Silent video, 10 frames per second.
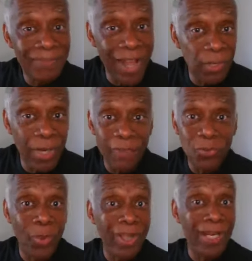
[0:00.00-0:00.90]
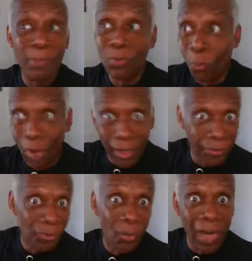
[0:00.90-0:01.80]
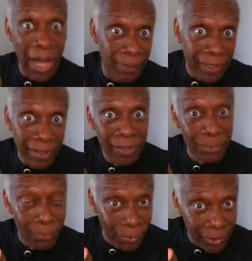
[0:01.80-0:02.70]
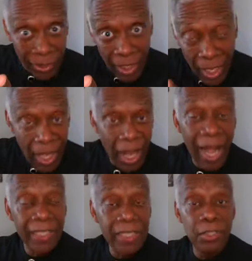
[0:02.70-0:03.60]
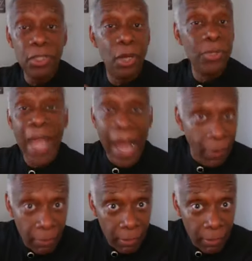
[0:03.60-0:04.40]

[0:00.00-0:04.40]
I don't have to wake up and wonder what I'm eating in the morning. I need to know now.